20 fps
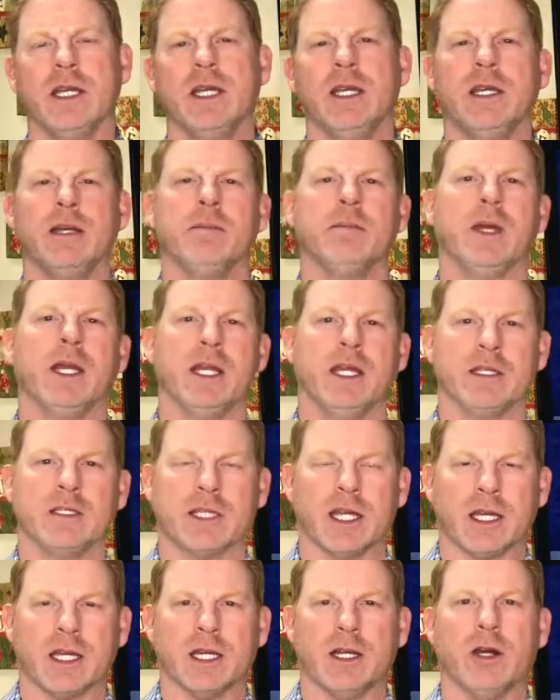meaning
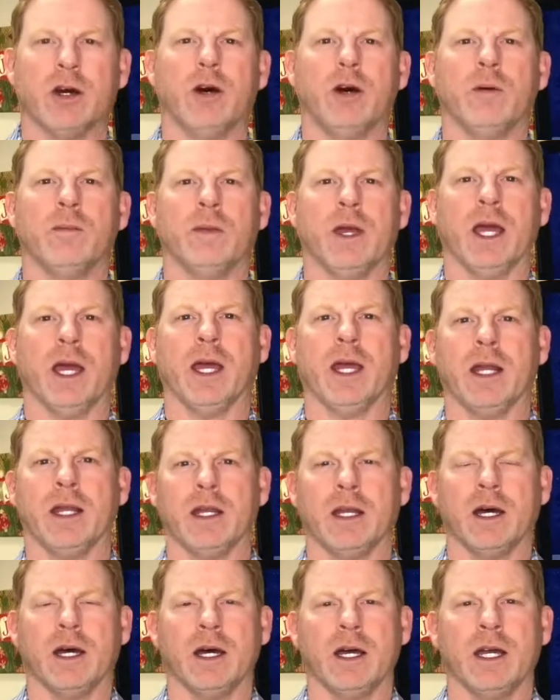second home and
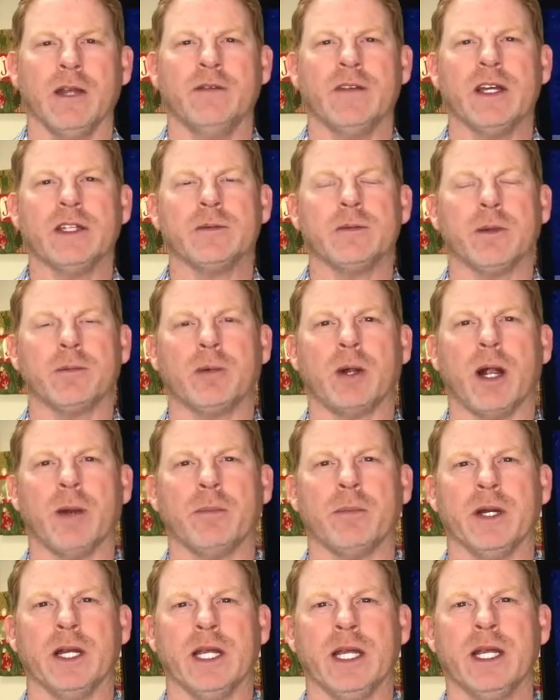investment
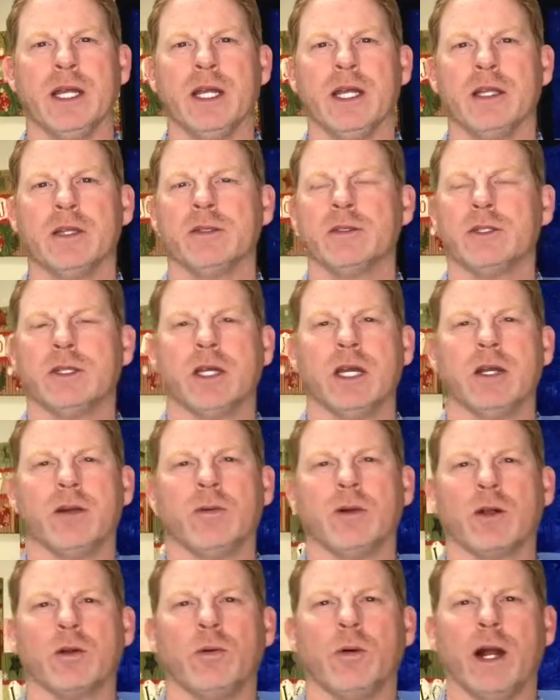property, those are going to
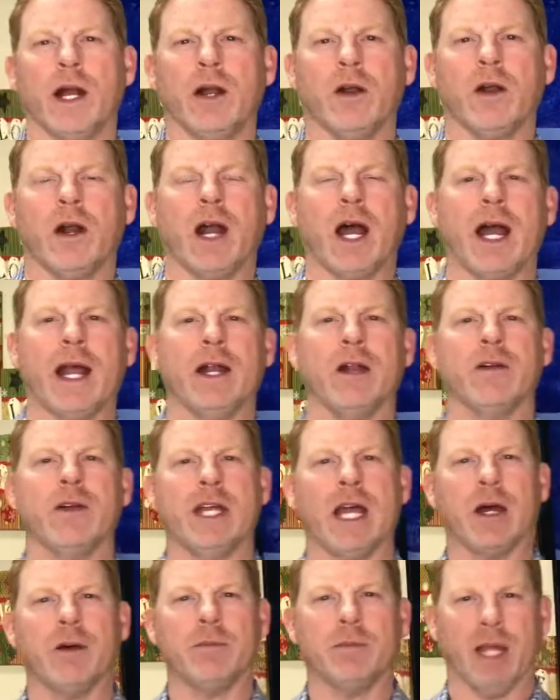require higher
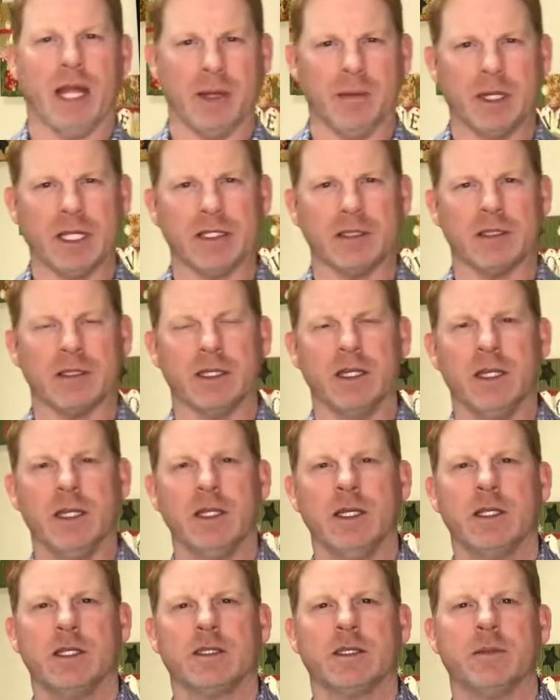down payments.
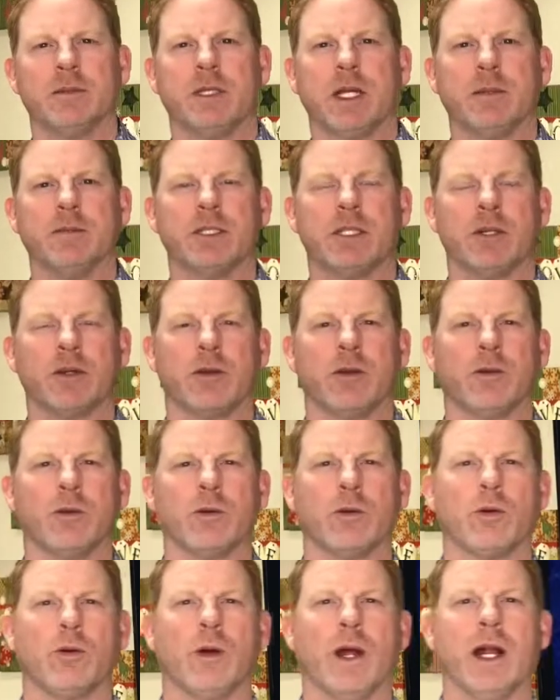Sometimes they're going to
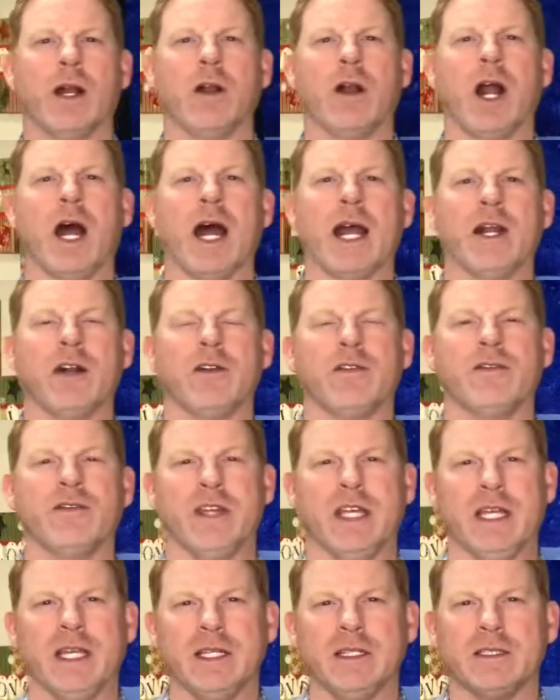require higher
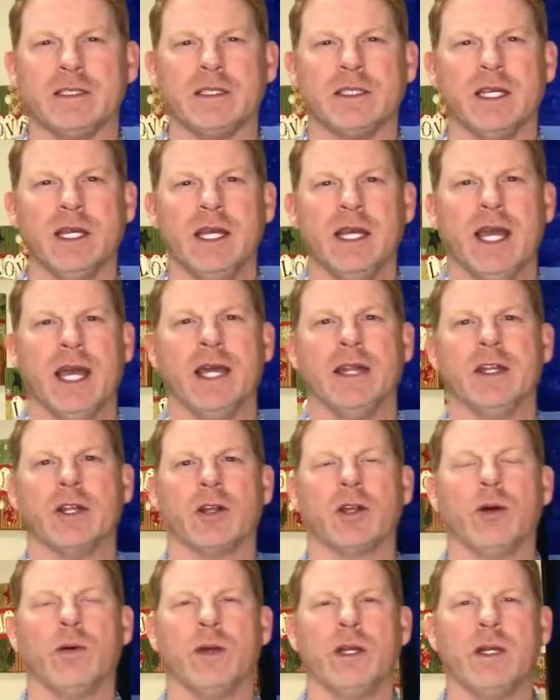fees, and they're
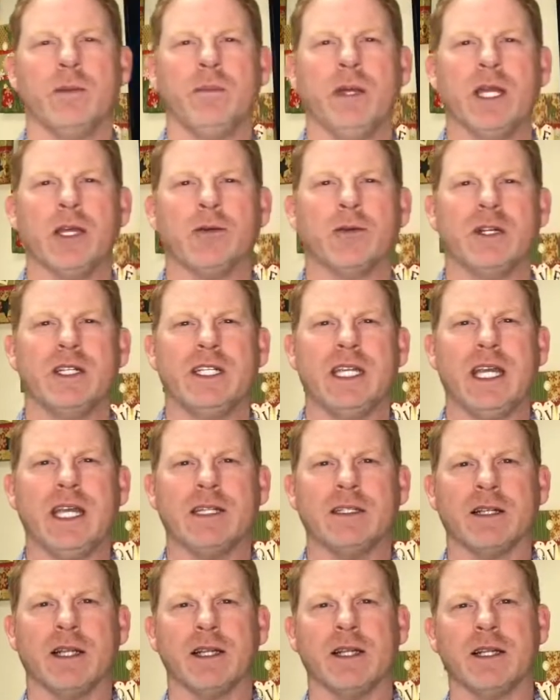going to be critiqued
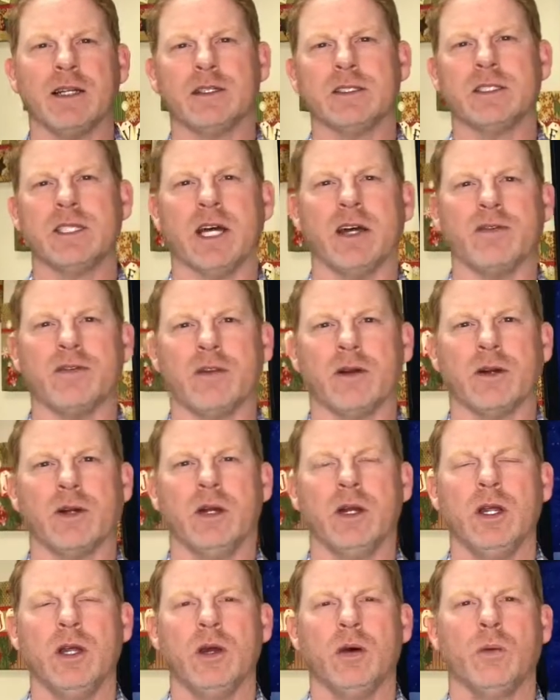a little tougher
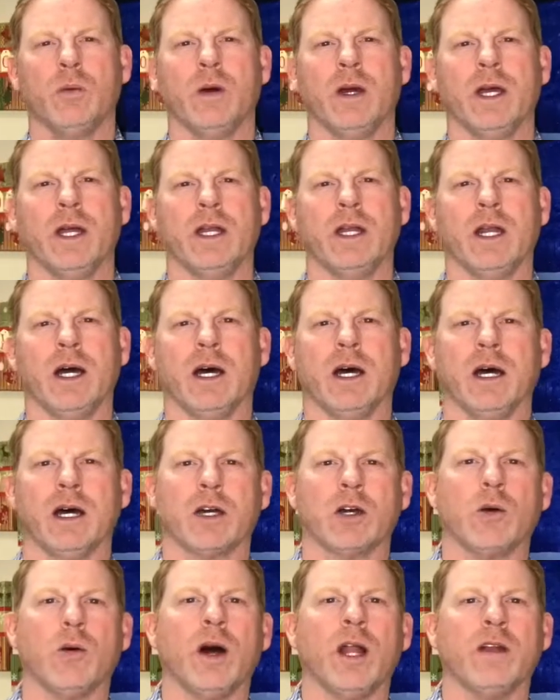when
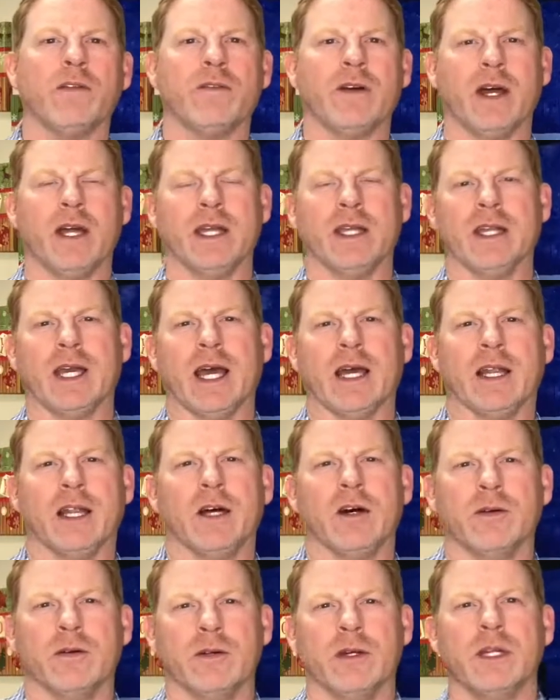qualifying that
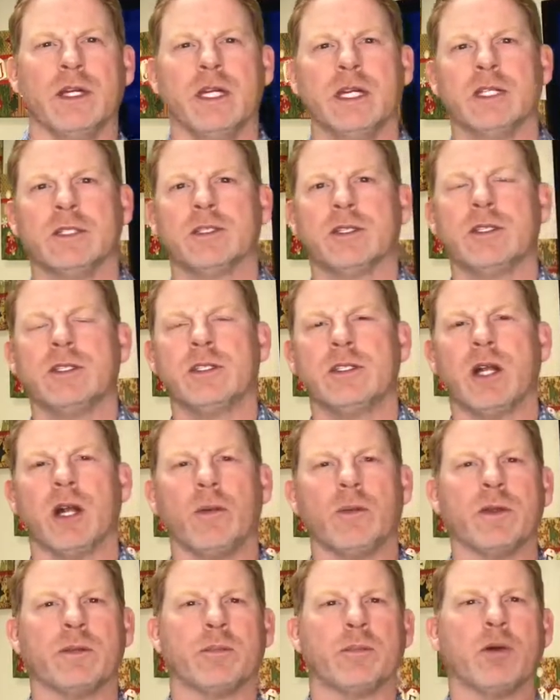loan. So let's start
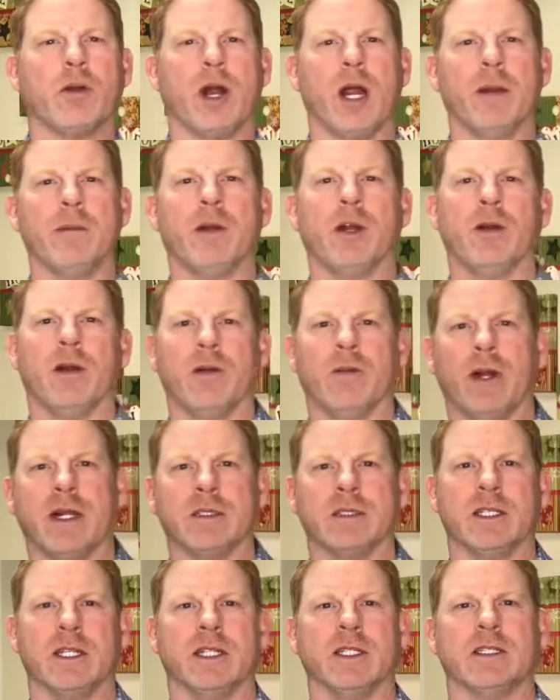with primary
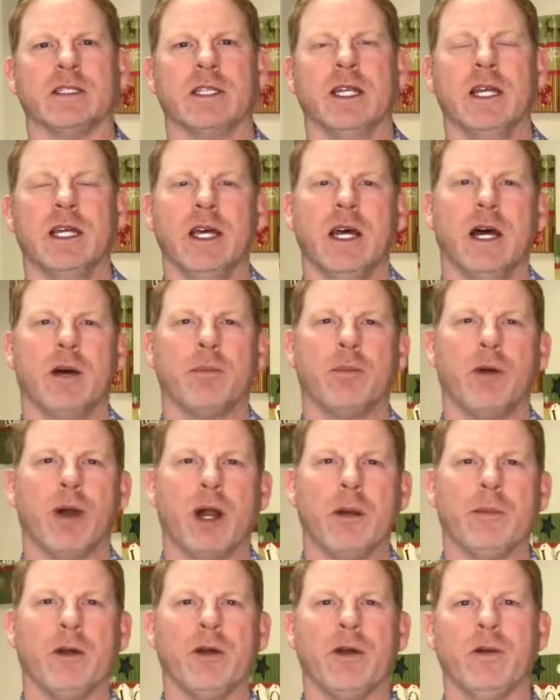residence. A
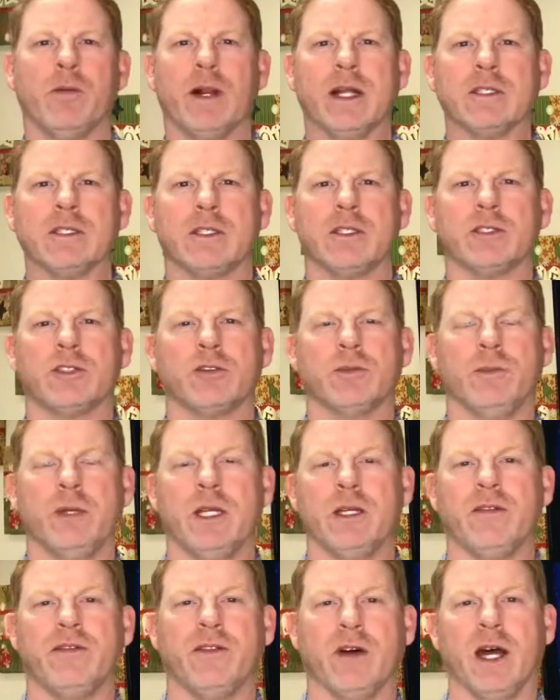primary residence will be
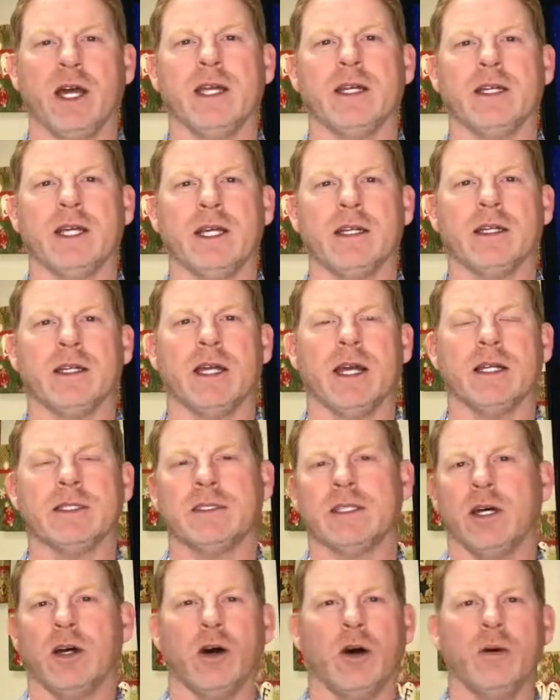defined as
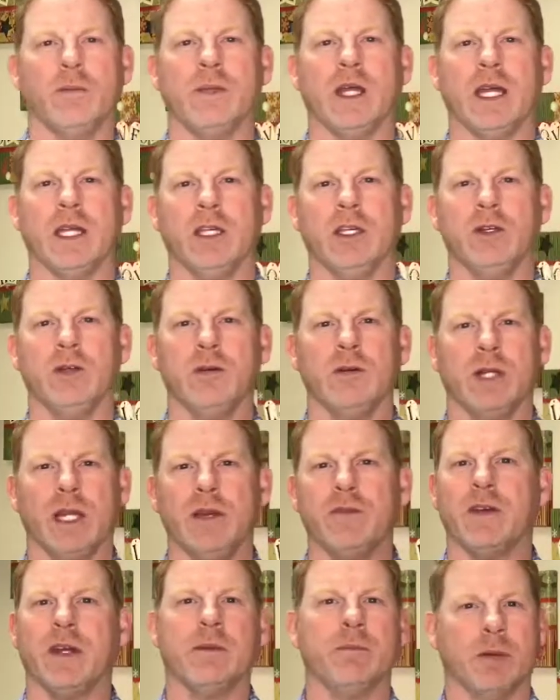the home that you live
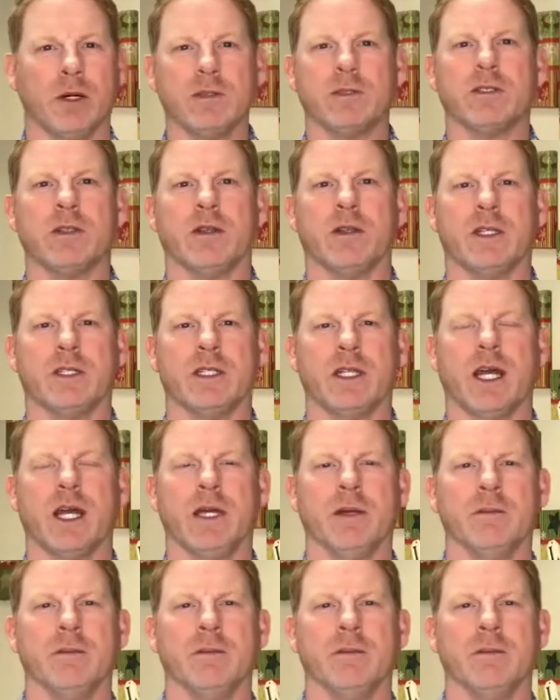in most of the time.